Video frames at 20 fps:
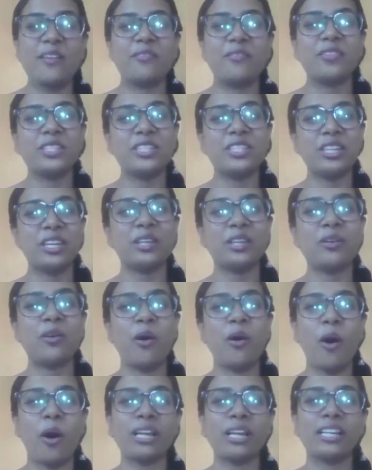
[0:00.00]
Wishing you
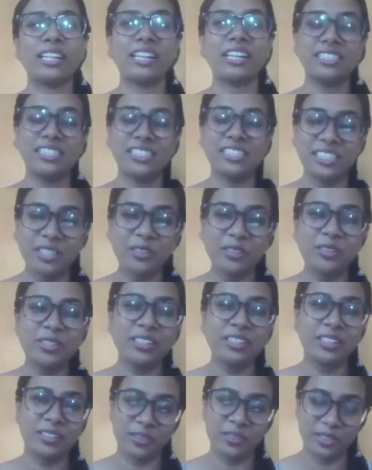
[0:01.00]
all continued
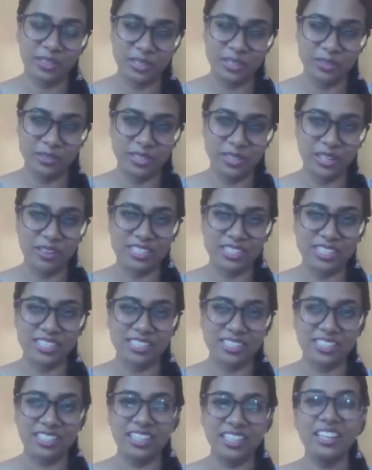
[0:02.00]

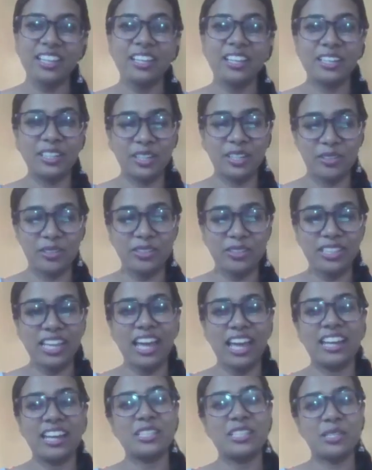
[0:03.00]
curiosity, growth,
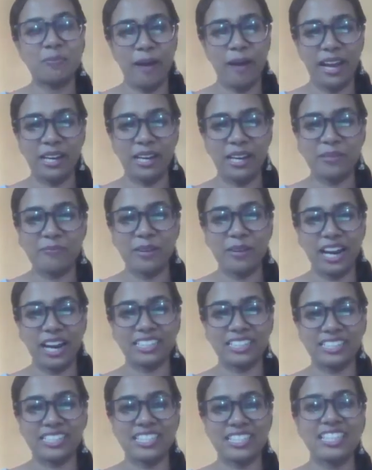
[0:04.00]
and inspired
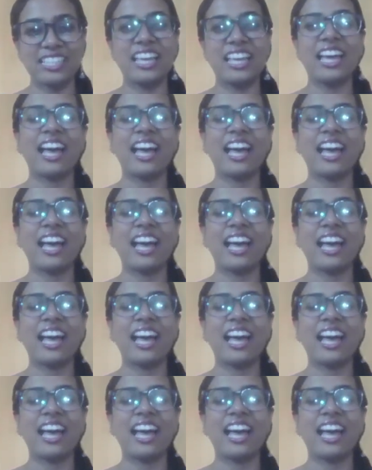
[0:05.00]
practice.